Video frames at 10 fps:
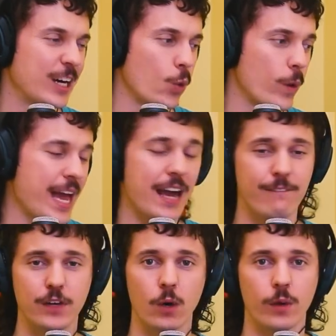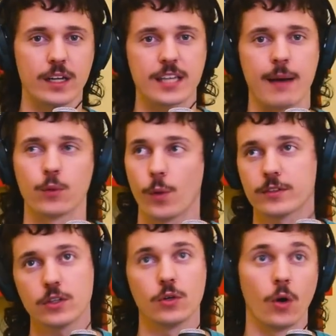We had what else happened?
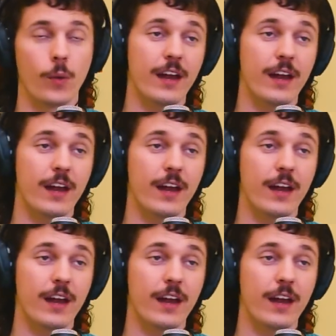Dude, we